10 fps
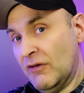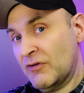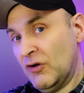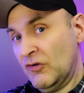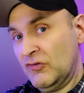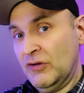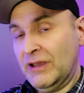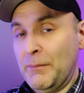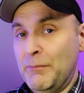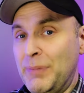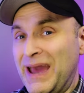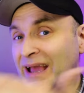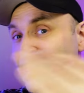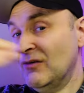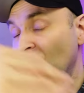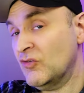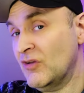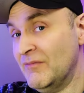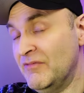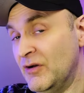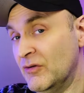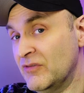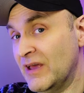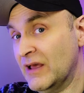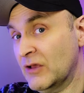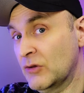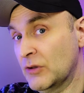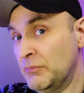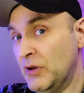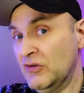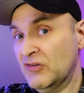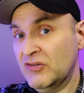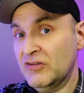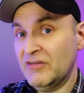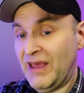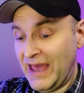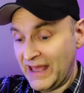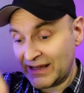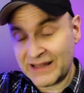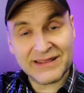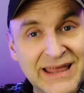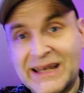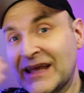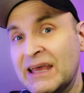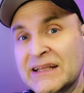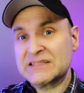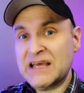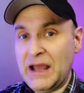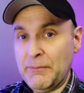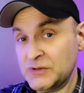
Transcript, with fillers: of course, looking back on some phones that are good purchases at that time.